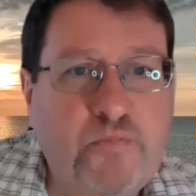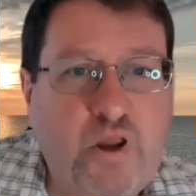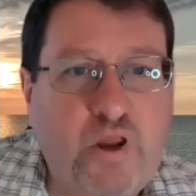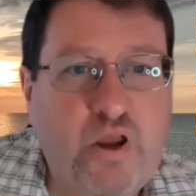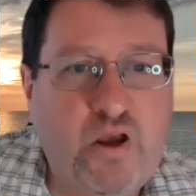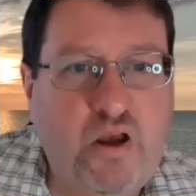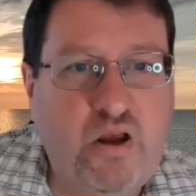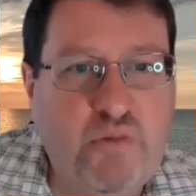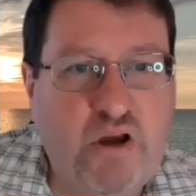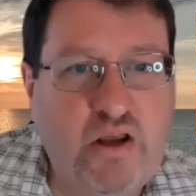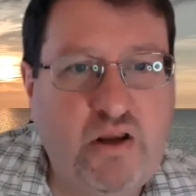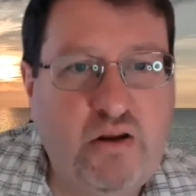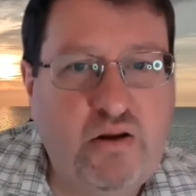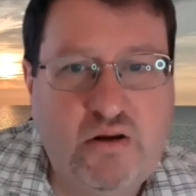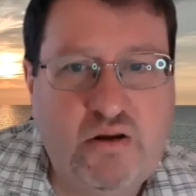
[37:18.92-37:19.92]

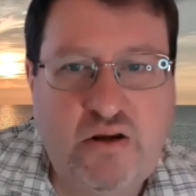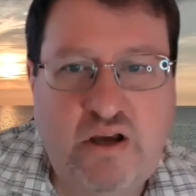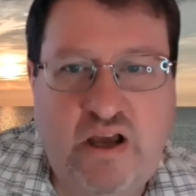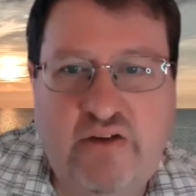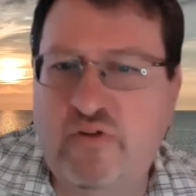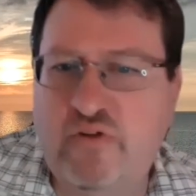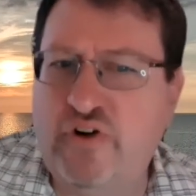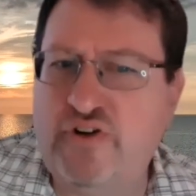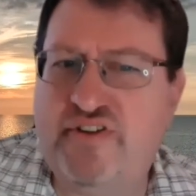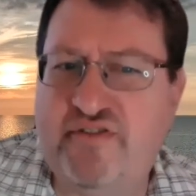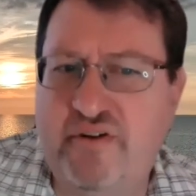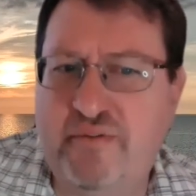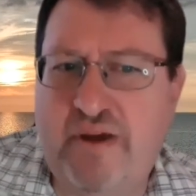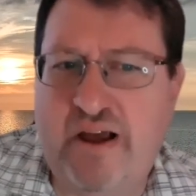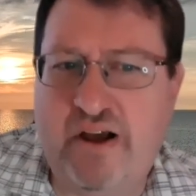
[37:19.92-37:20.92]
I have a very
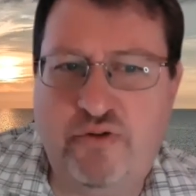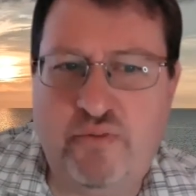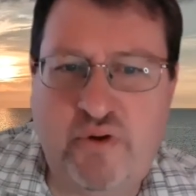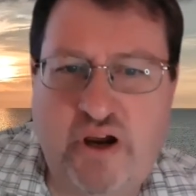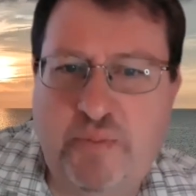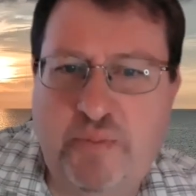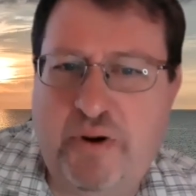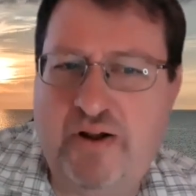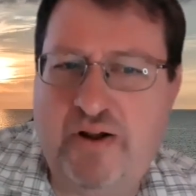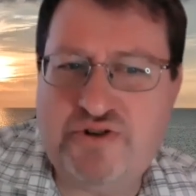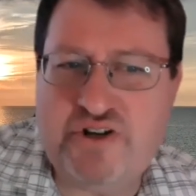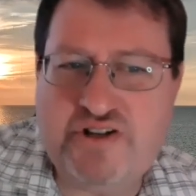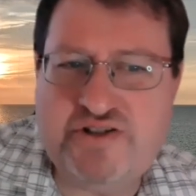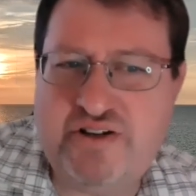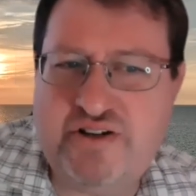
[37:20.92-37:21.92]
sensitive mouse. I
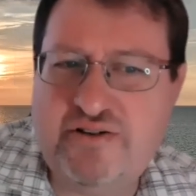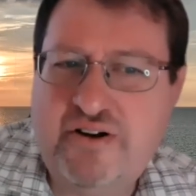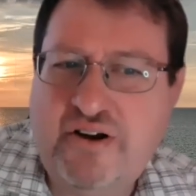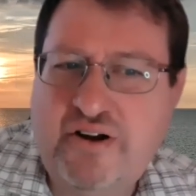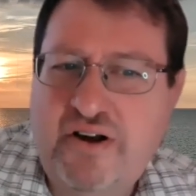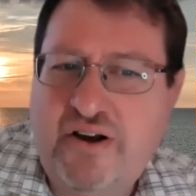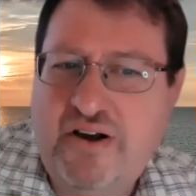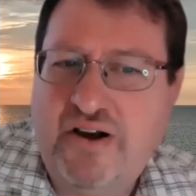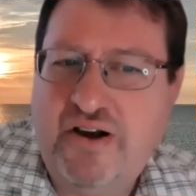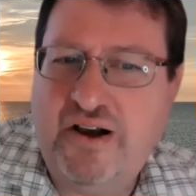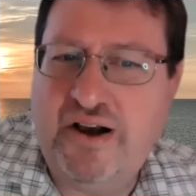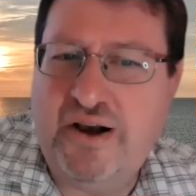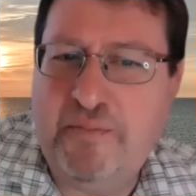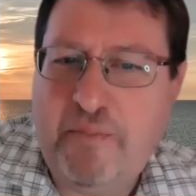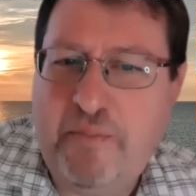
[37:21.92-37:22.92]
apologize there.
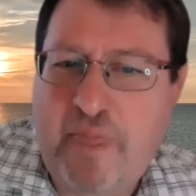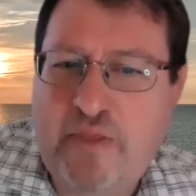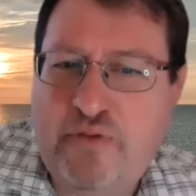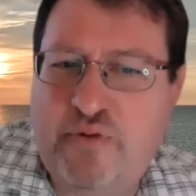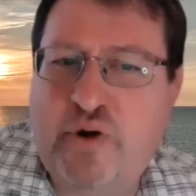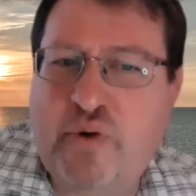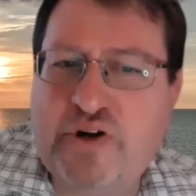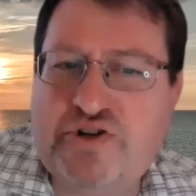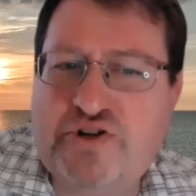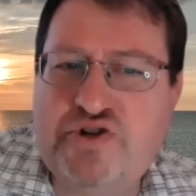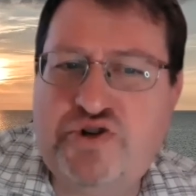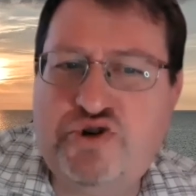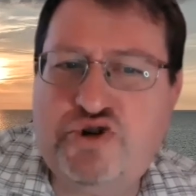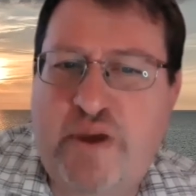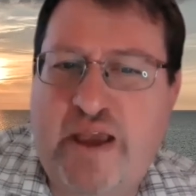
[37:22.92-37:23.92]
3 questions
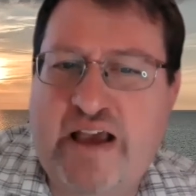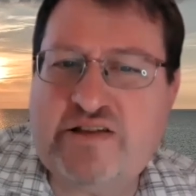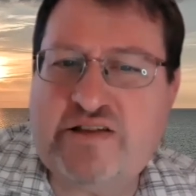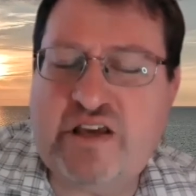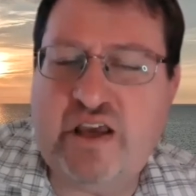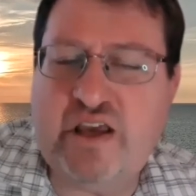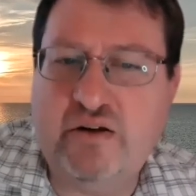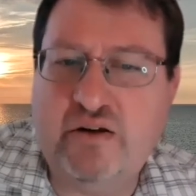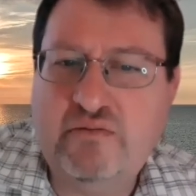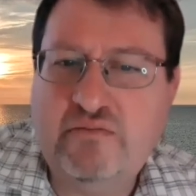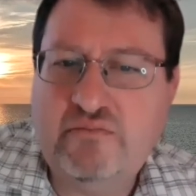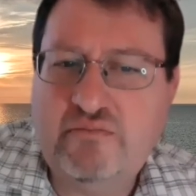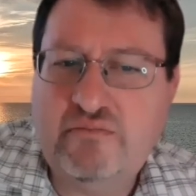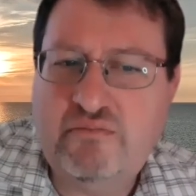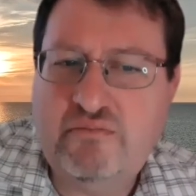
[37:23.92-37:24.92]
you should be asking.
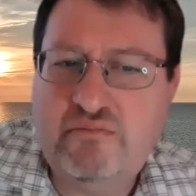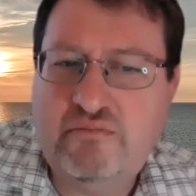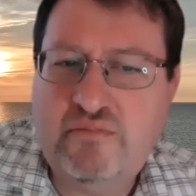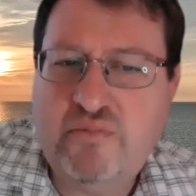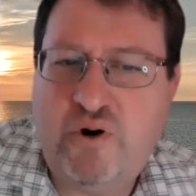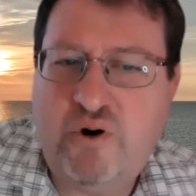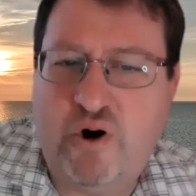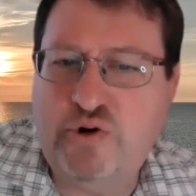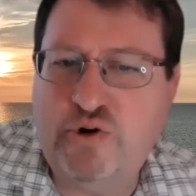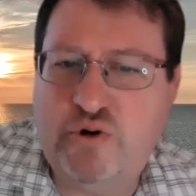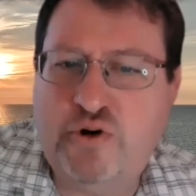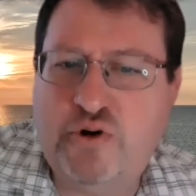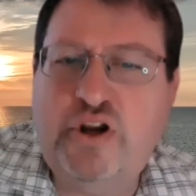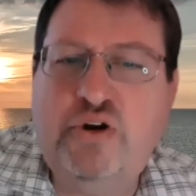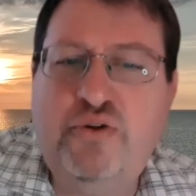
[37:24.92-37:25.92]
Are you
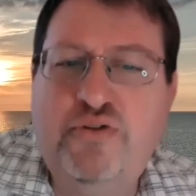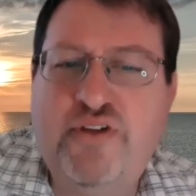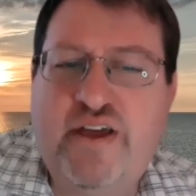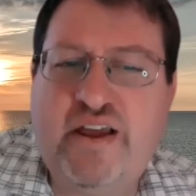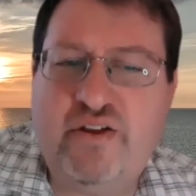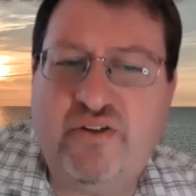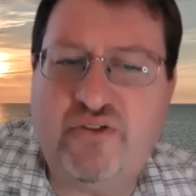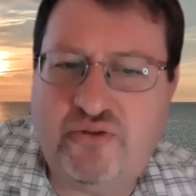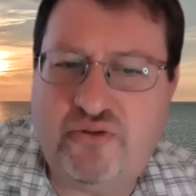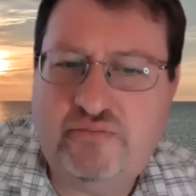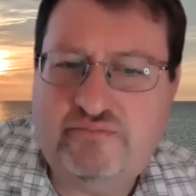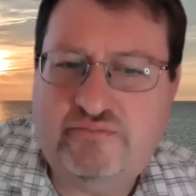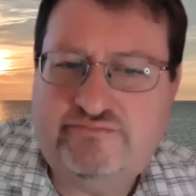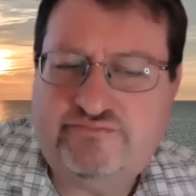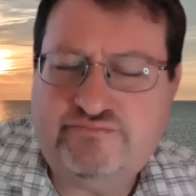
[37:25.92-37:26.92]
learning new things?
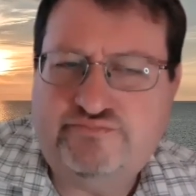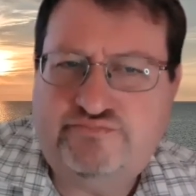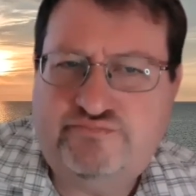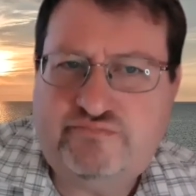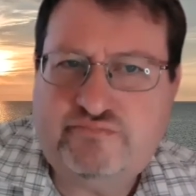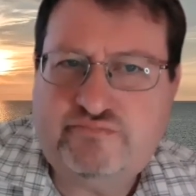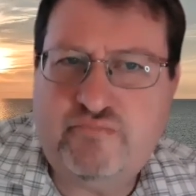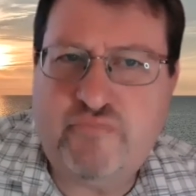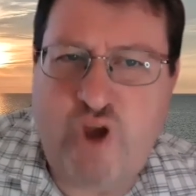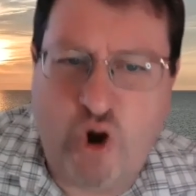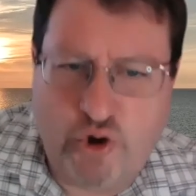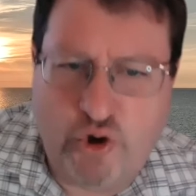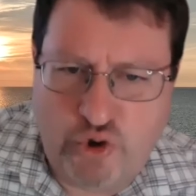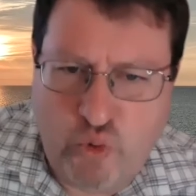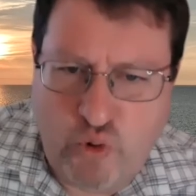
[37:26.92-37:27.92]

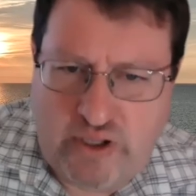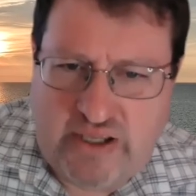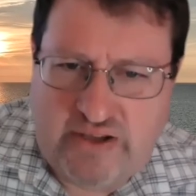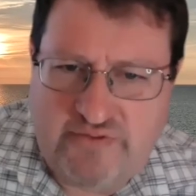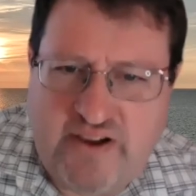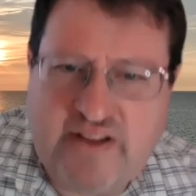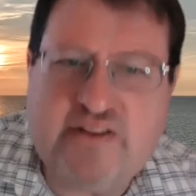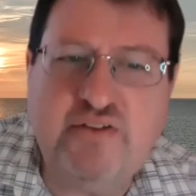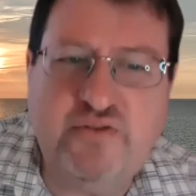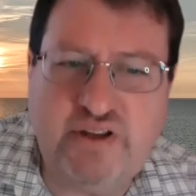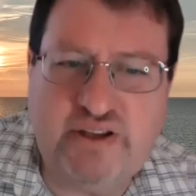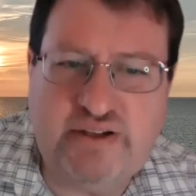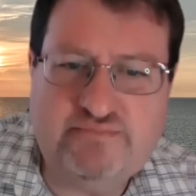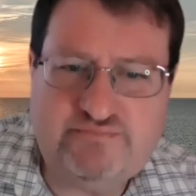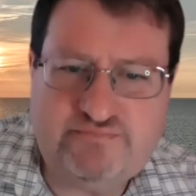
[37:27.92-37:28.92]
Are you working
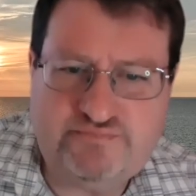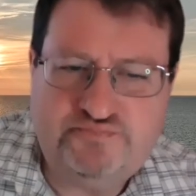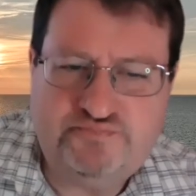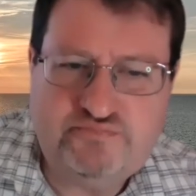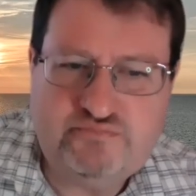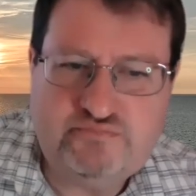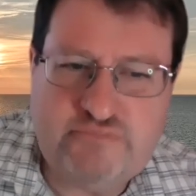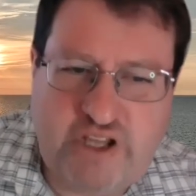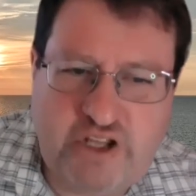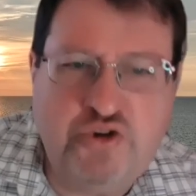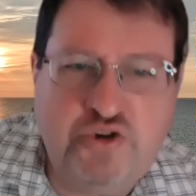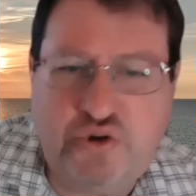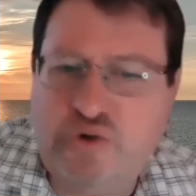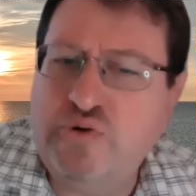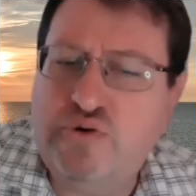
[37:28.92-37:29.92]
effectively? And
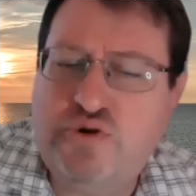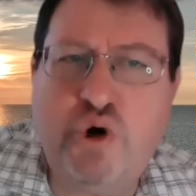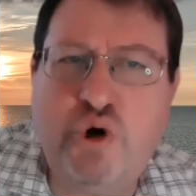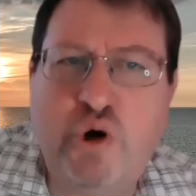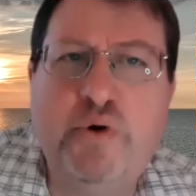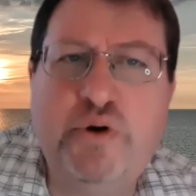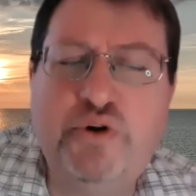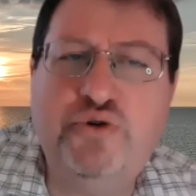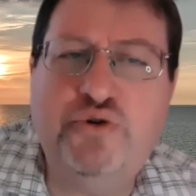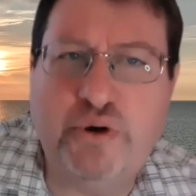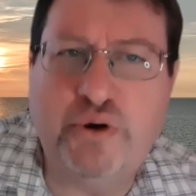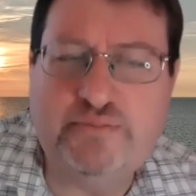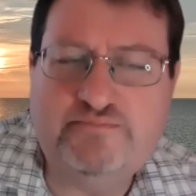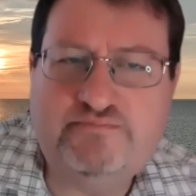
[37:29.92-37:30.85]
do you enjoy what you're doing?